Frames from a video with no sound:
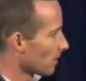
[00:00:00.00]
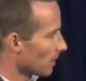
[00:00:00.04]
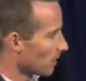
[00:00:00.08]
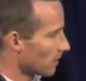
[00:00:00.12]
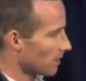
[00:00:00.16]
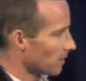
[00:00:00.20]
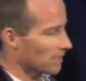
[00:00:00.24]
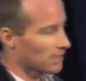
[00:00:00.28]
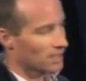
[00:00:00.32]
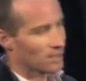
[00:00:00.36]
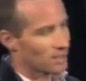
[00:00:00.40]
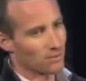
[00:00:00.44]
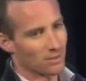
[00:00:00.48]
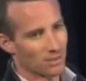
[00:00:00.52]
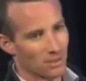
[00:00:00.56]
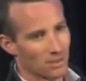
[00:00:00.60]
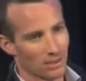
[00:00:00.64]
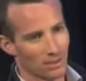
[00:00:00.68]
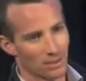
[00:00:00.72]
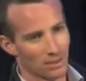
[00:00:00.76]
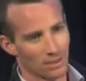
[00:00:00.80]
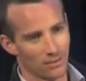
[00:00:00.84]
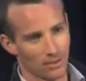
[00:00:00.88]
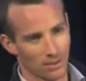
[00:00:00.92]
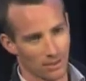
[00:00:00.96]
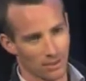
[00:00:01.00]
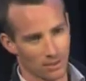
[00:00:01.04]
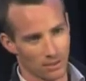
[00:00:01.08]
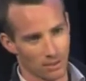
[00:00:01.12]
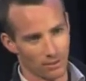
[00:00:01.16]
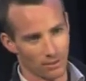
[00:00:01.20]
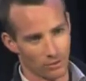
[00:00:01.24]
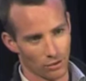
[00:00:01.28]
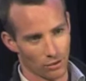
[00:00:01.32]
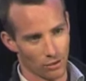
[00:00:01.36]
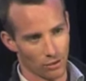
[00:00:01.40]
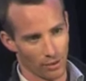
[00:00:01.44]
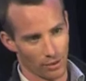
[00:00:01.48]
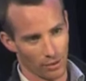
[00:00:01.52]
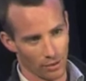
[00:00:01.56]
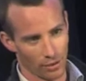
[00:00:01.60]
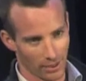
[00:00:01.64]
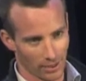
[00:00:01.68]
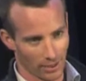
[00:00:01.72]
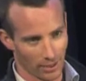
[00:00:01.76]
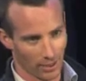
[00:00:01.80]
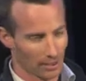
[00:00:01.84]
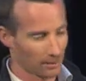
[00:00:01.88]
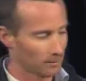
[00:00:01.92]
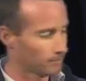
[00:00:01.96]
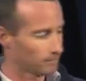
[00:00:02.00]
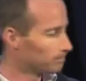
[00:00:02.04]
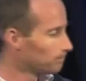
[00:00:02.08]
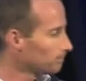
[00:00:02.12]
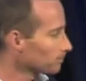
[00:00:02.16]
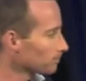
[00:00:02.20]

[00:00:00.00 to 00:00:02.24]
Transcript: this gives you the thinking.